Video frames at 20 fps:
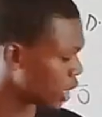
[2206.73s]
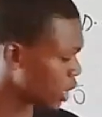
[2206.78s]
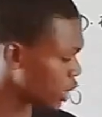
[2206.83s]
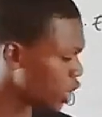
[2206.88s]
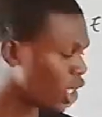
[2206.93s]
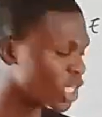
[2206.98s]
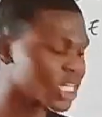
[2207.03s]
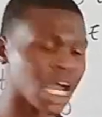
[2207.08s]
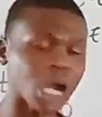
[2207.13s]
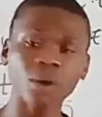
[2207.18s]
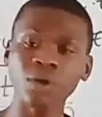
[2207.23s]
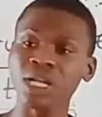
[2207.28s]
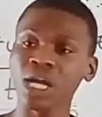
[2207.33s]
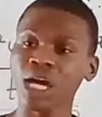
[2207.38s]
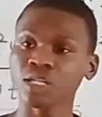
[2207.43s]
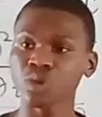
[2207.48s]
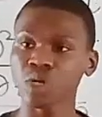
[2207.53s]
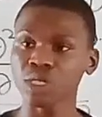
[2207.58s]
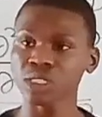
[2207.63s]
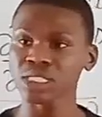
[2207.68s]
the other one
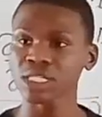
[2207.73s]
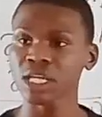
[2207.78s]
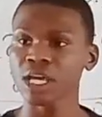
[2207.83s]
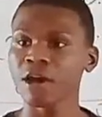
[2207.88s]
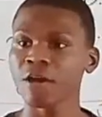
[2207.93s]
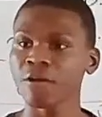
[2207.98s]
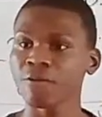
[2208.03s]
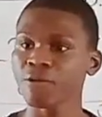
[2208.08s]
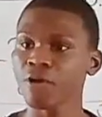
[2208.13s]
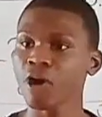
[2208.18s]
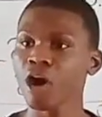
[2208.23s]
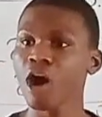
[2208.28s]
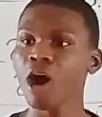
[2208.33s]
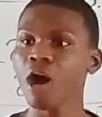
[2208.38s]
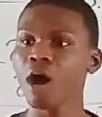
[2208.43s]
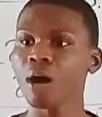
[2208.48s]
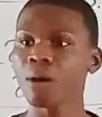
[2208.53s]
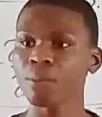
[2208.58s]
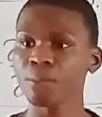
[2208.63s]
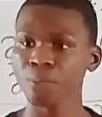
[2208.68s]
as what?
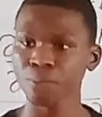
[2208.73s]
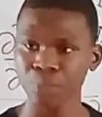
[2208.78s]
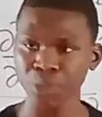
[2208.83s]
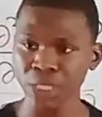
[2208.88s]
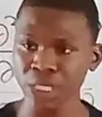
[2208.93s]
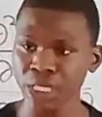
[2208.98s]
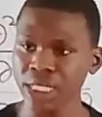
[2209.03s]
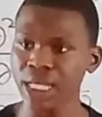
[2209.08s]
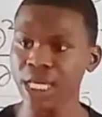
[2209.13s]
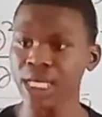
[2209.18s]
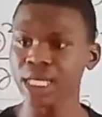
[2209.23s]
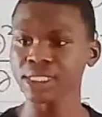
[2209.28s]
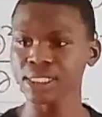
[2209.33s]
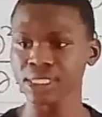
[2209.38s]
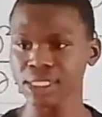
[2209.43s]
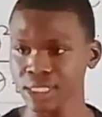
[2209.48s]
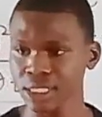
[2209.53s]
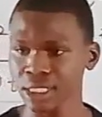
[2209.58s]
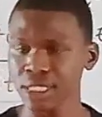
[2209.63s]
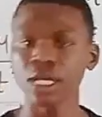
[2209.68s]
4p then
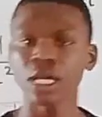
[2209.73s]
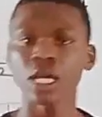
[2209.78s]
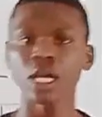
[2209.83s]
t.